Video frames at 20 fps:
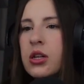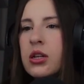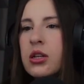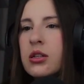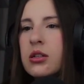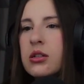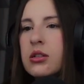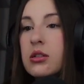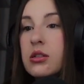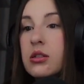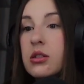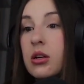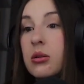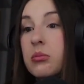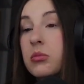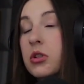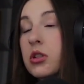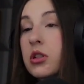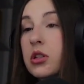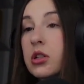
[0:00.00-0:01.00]

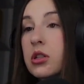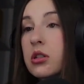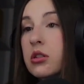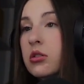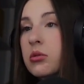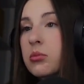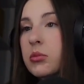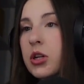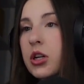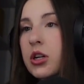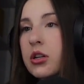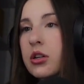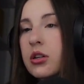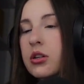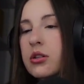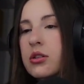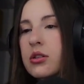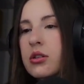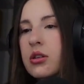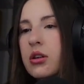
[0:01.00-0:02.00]
some clinical
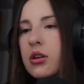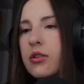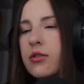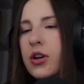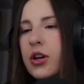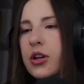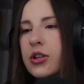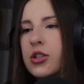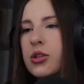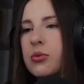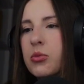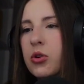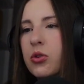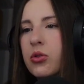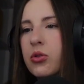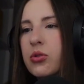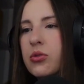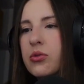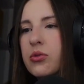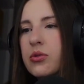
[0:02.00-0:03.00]
markers of
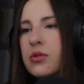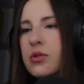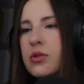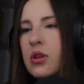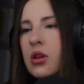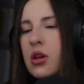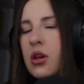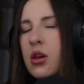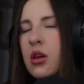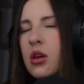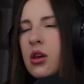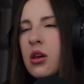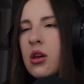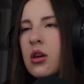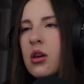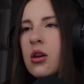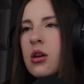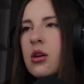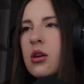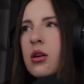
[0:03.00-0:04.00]
Hashimoto's,
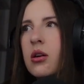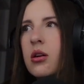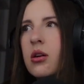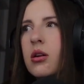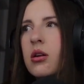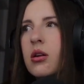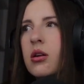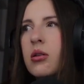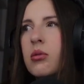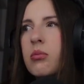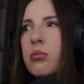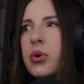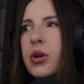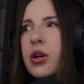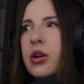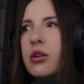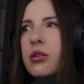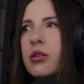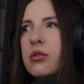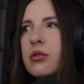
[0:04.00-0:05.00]

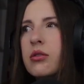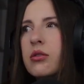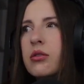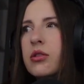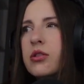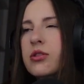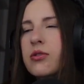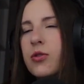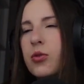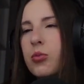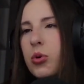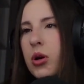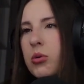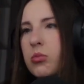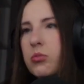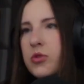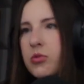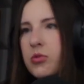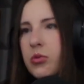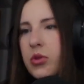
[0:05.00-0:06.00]
but there's a few
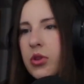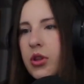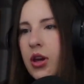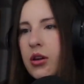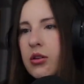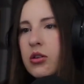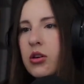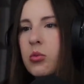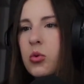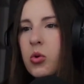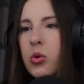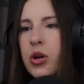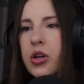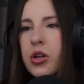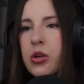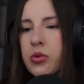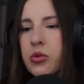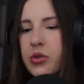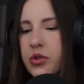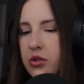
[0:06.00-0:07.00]
problems with that. Number one,
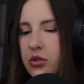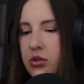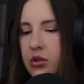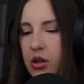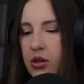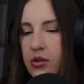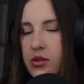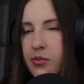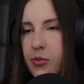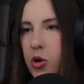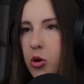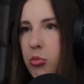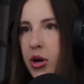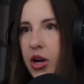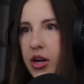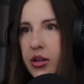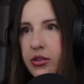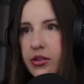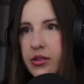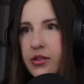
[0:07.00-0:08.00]
it was a small
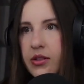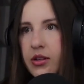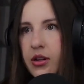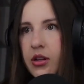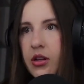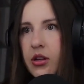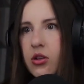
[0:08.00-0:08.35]
pilot study. You